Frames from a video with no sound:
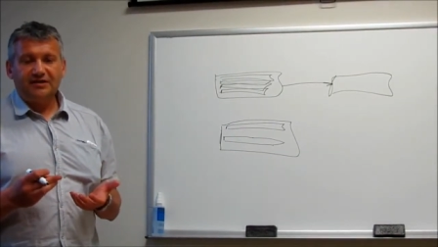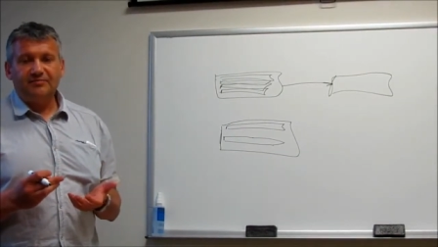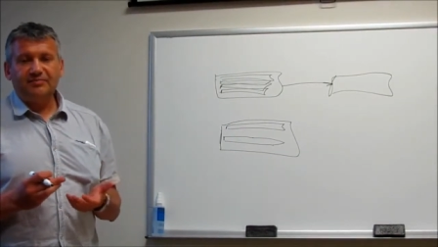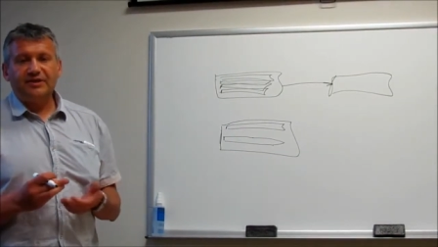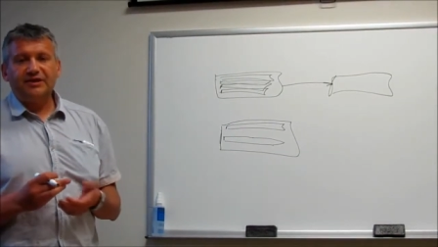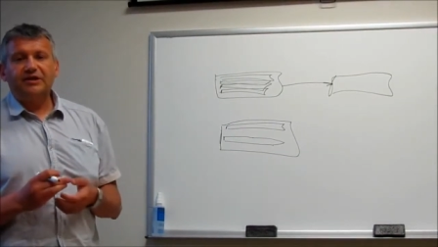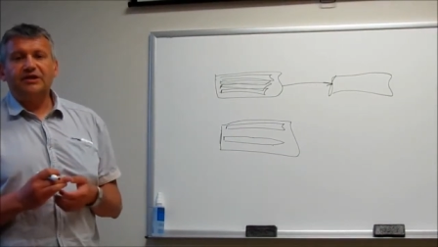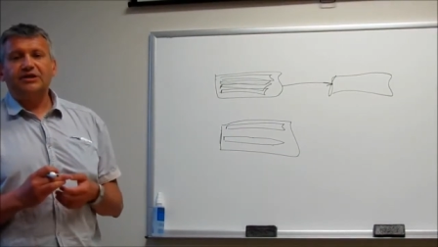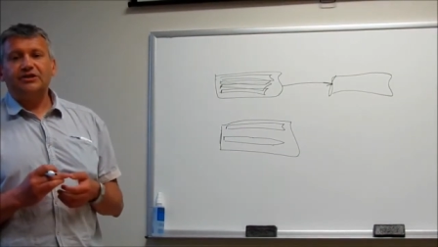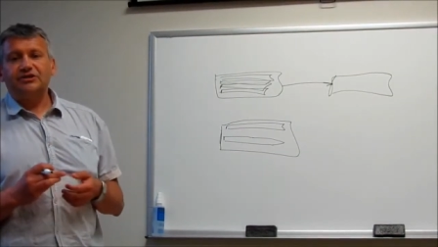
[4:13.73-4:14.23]

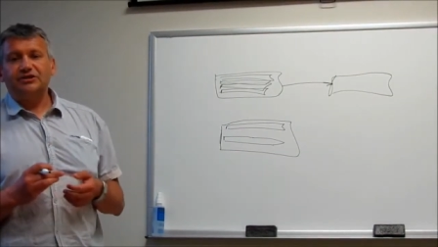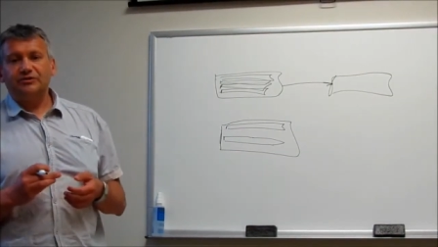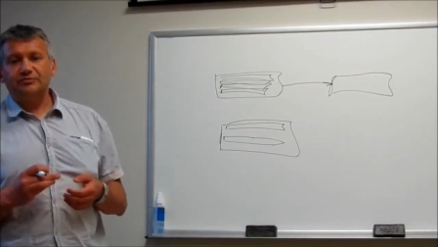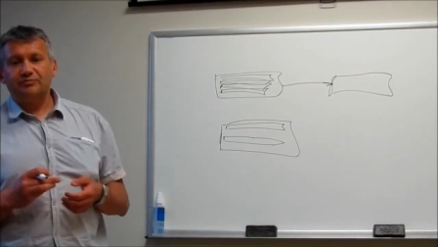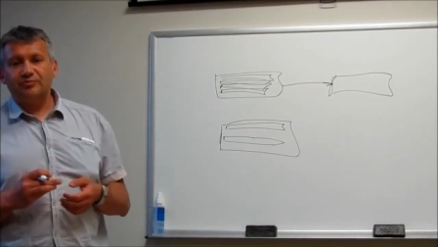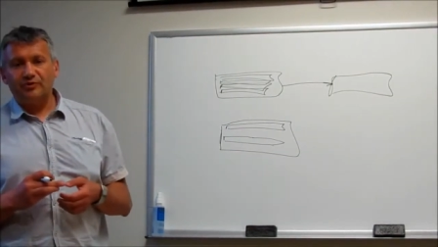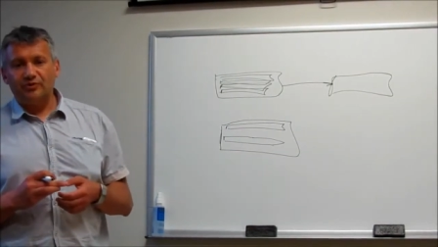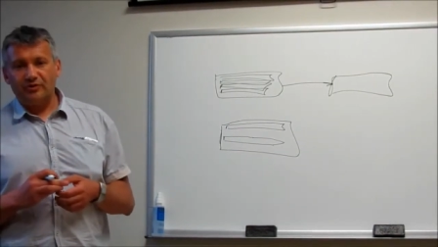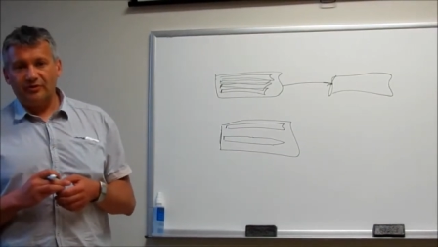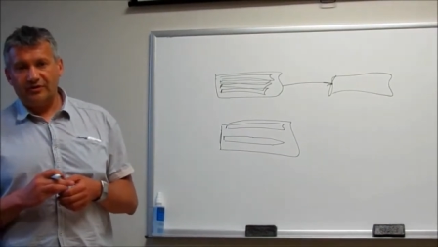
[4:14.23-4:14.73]
application
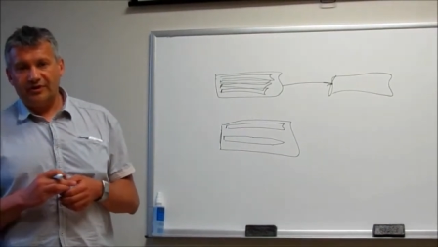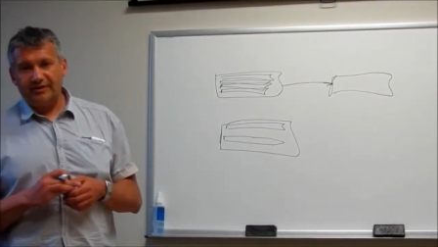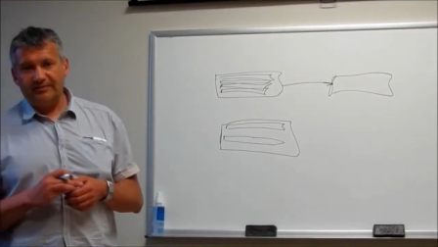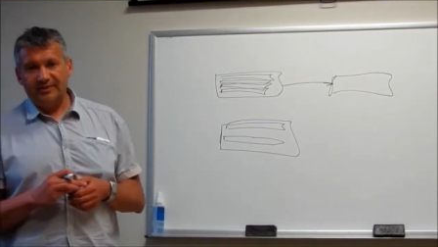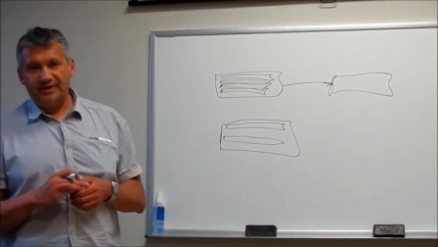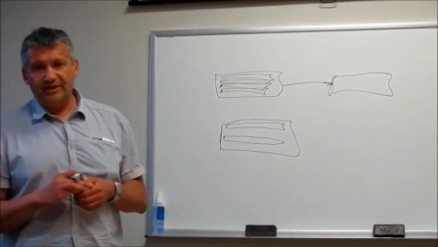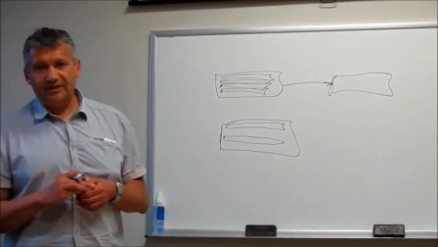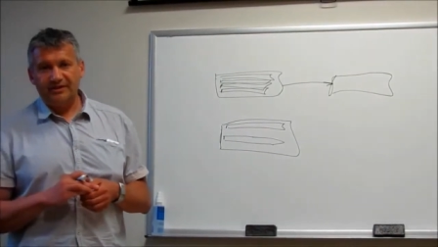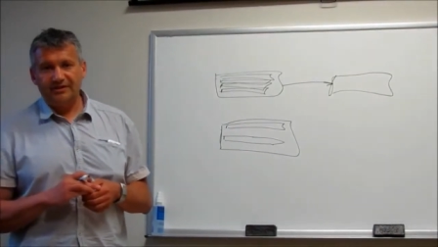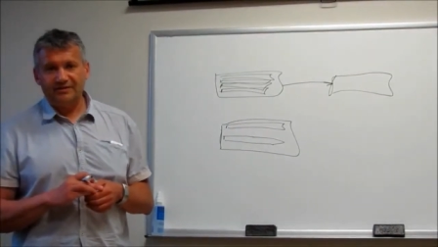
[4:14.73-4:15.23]

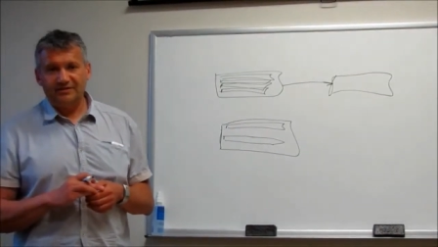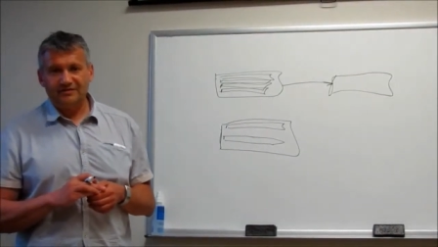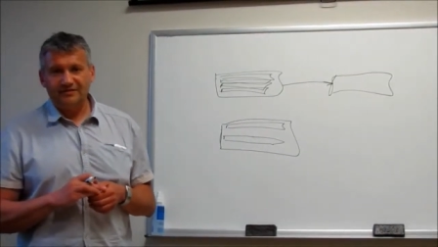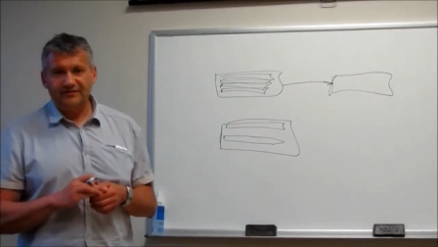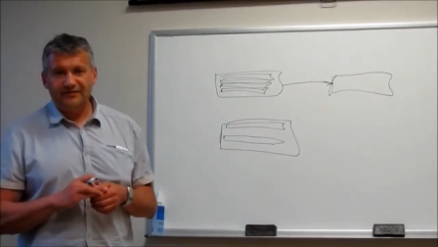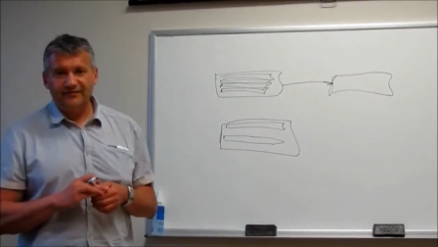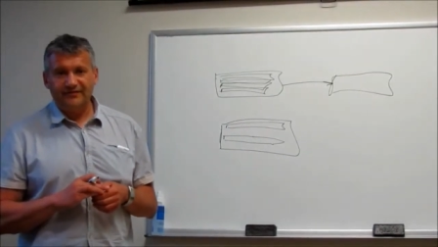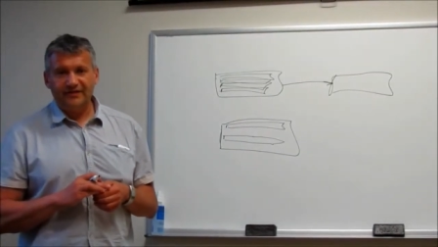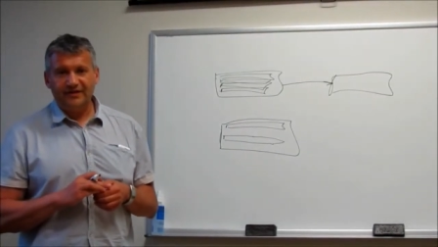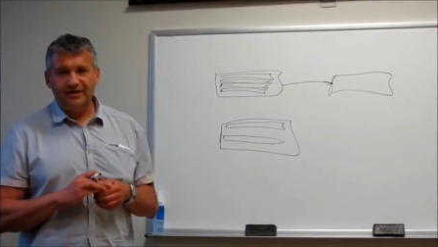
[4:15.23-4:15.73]
programming
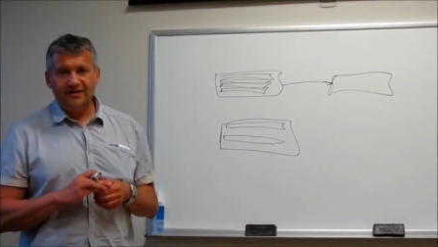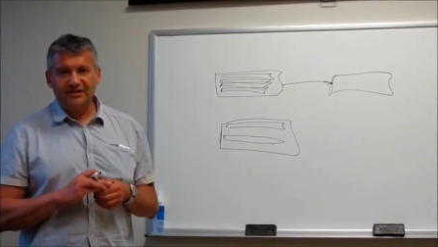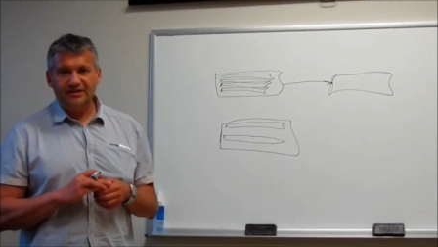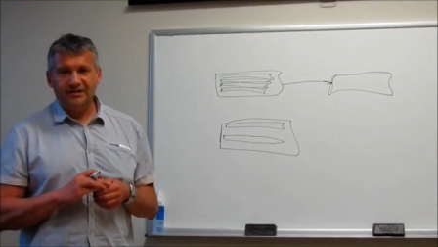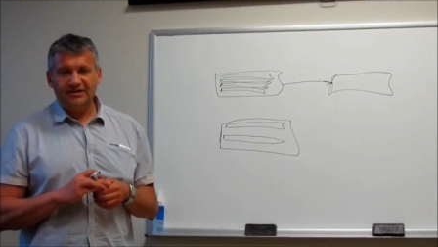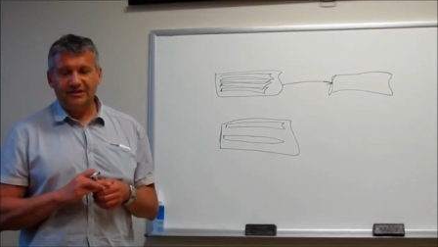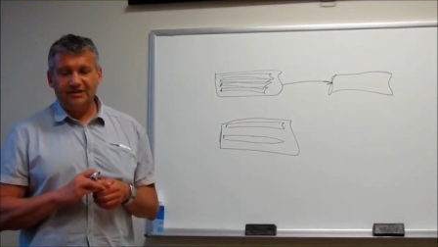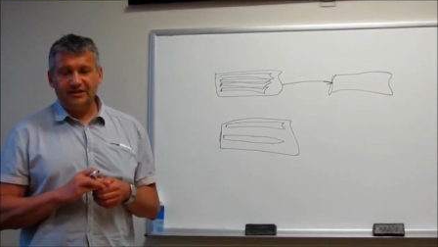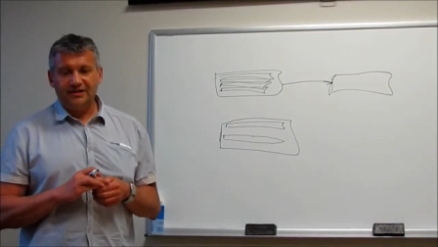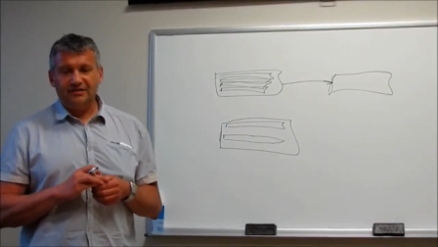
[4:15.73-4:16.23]

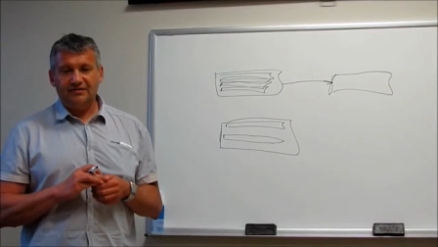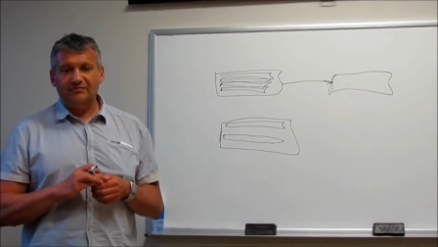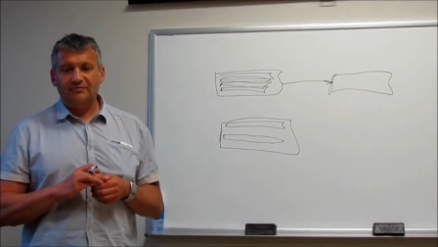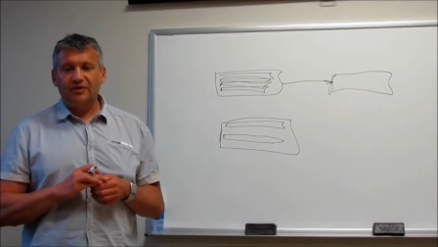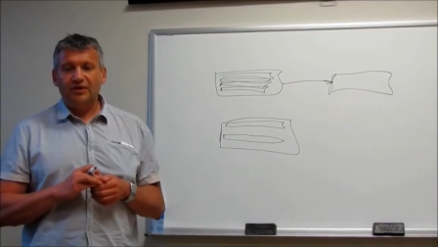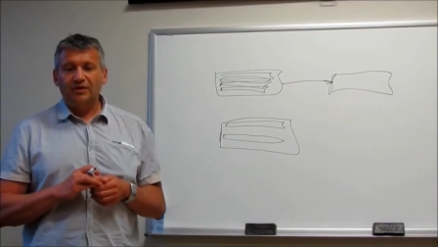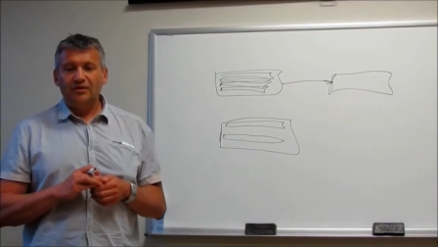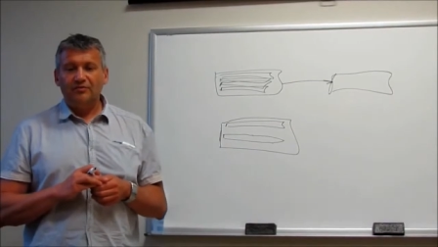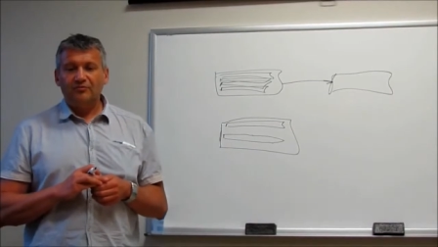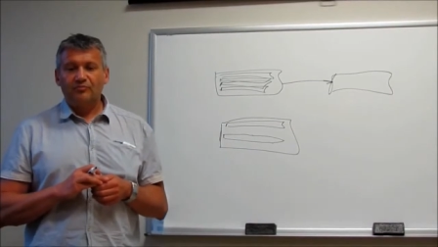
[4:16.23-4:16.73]
interface in
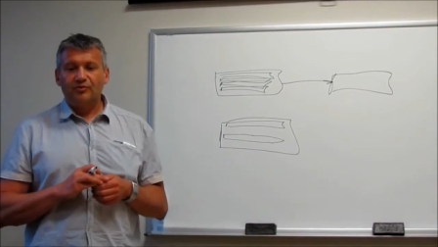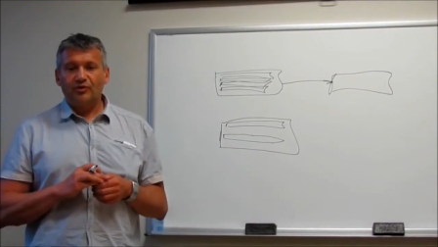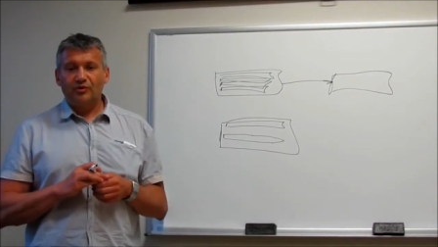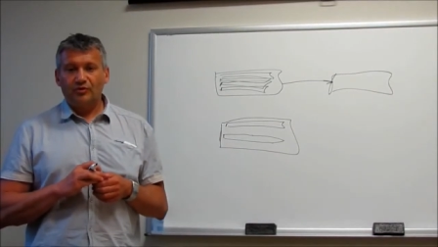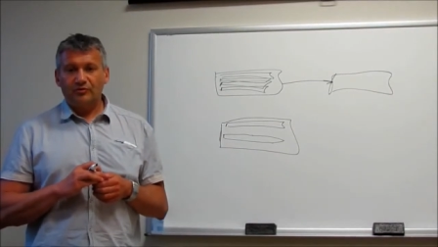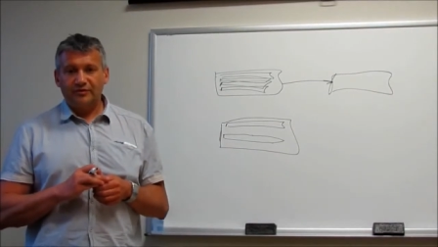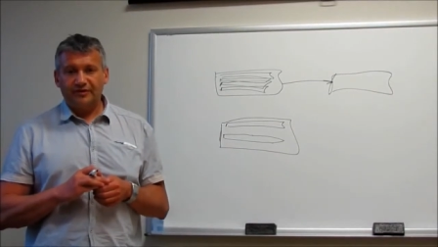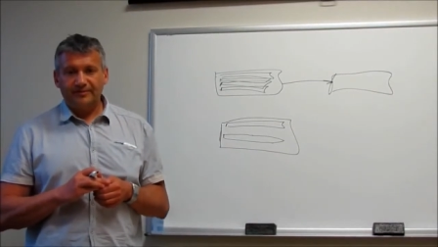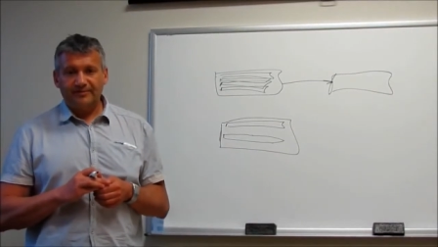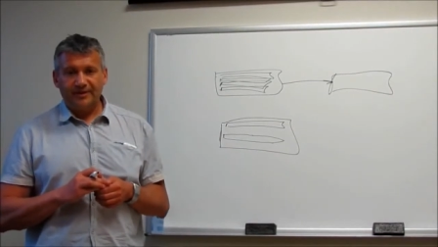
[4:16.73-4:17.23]

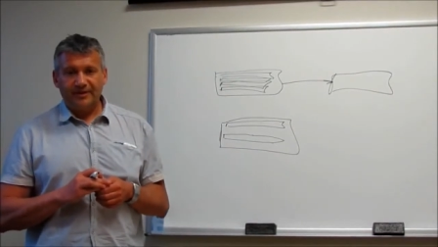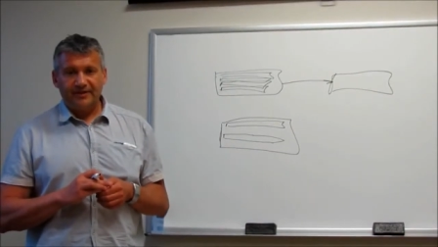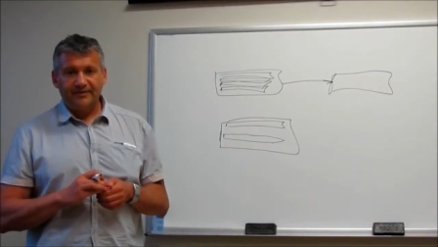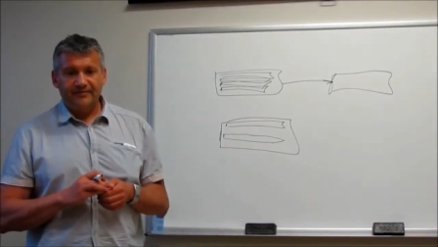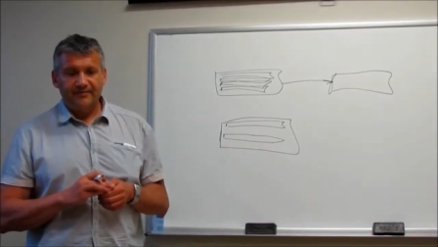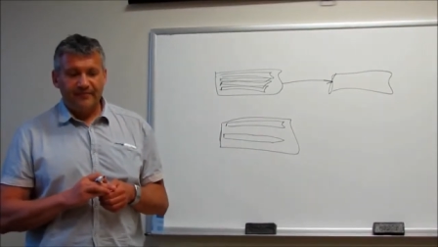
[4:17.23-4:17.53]
programming?